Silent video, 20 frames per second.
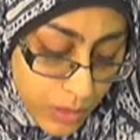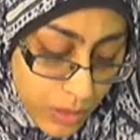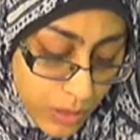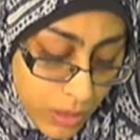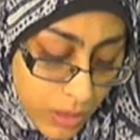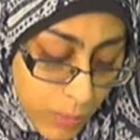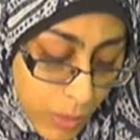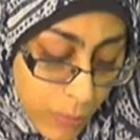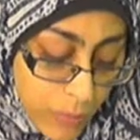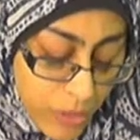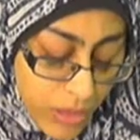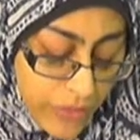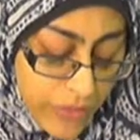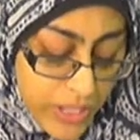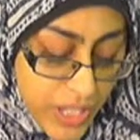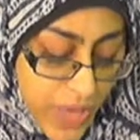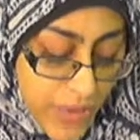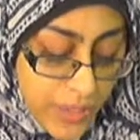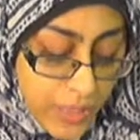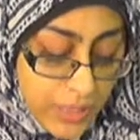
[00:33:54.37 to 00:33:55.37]
Imam Jafar
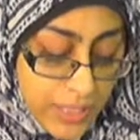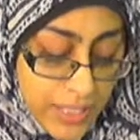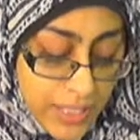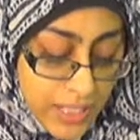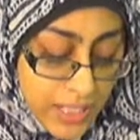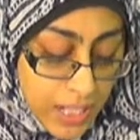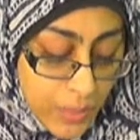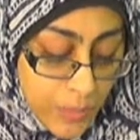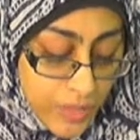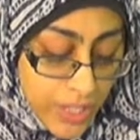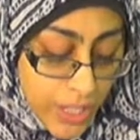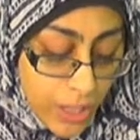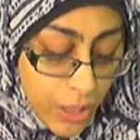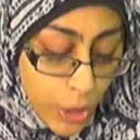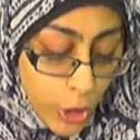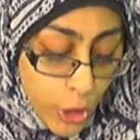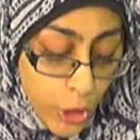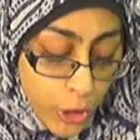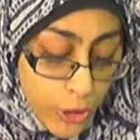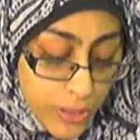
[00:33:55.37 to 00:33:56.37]
Sadiq alayhi salam said,
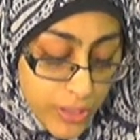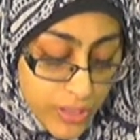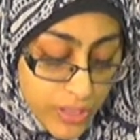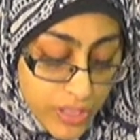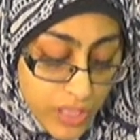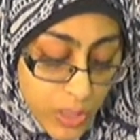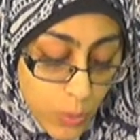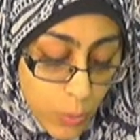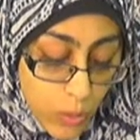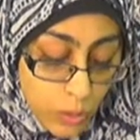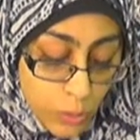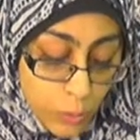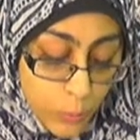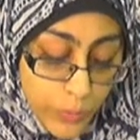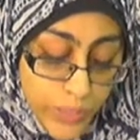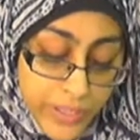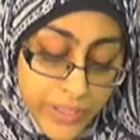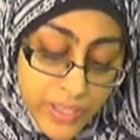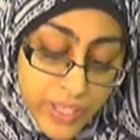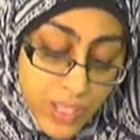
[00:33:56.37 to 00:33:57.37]
accursed is the one who
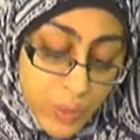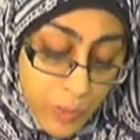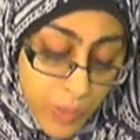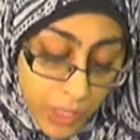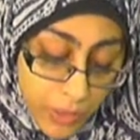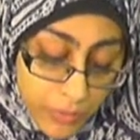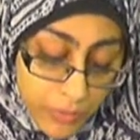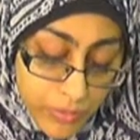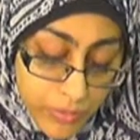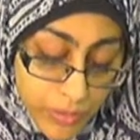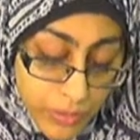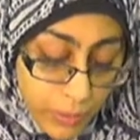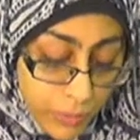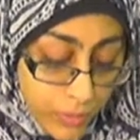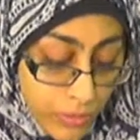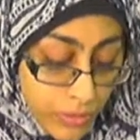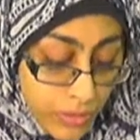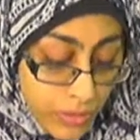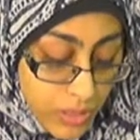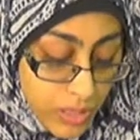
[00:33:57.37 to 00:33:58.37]
beats his parents,
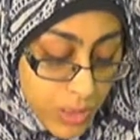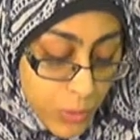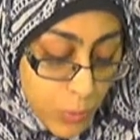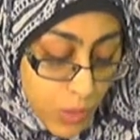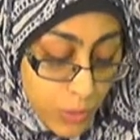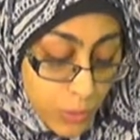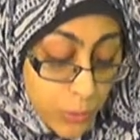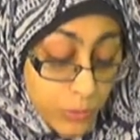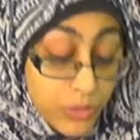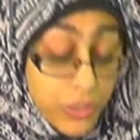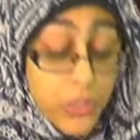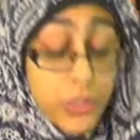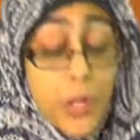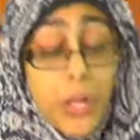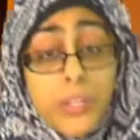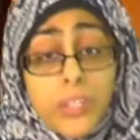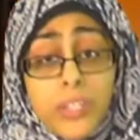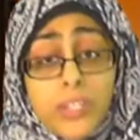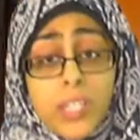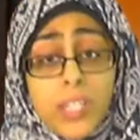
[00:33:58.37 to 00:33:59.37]
accursed is the one who
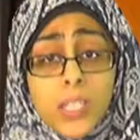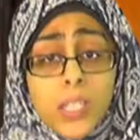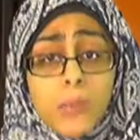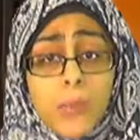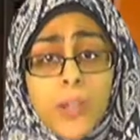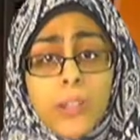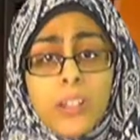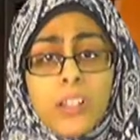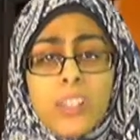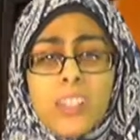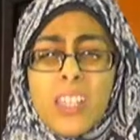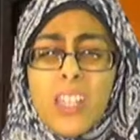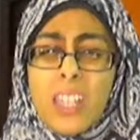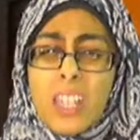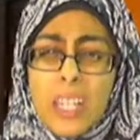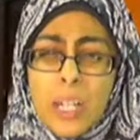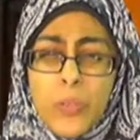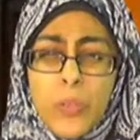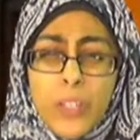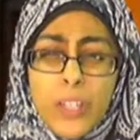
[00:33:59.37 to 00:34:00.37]
distresses his parents.
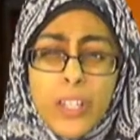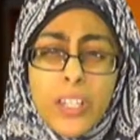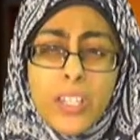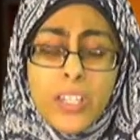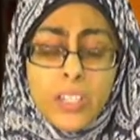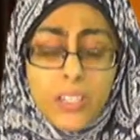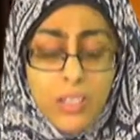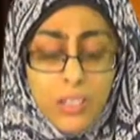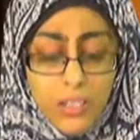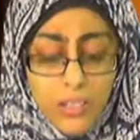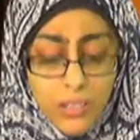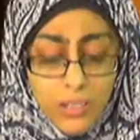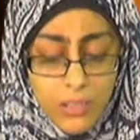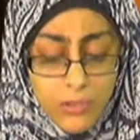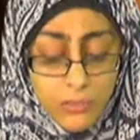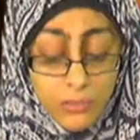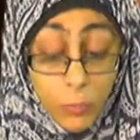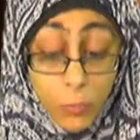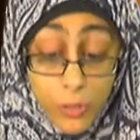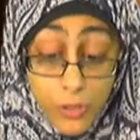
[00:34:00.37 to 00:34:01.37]
Because
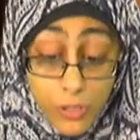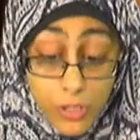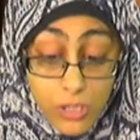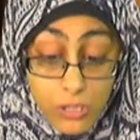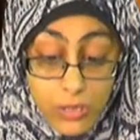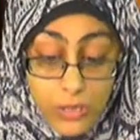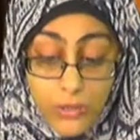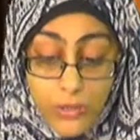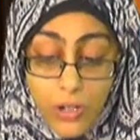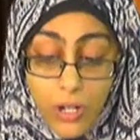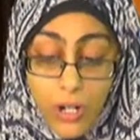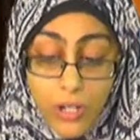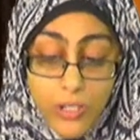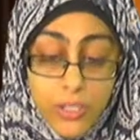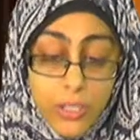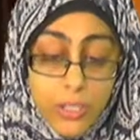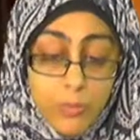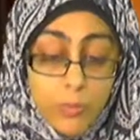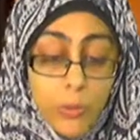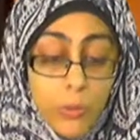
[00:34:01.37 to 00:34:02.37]
unfortunately, there are
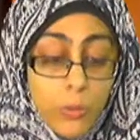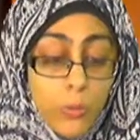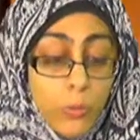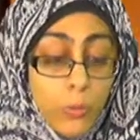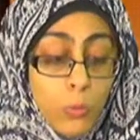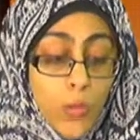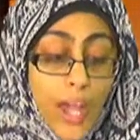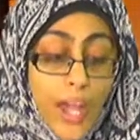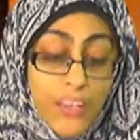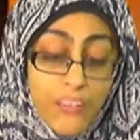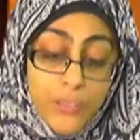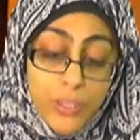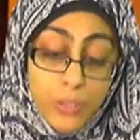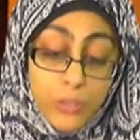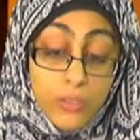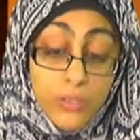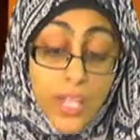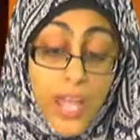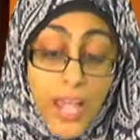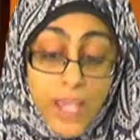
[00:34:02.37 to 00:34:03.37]
some youth who have the
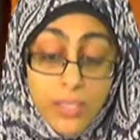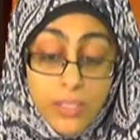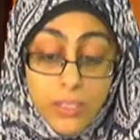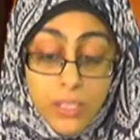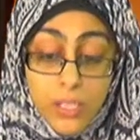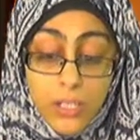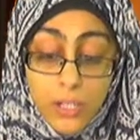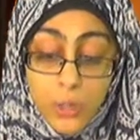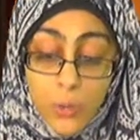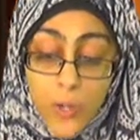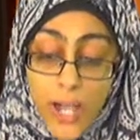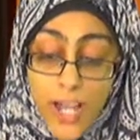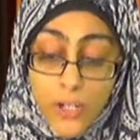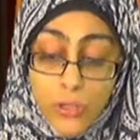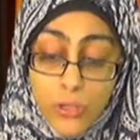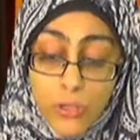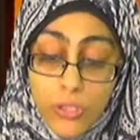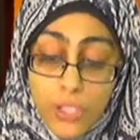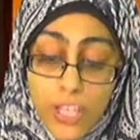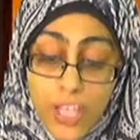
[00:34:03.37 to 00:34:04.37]
audacity to
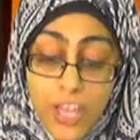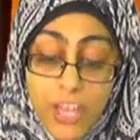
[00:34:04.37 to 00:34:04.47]
actually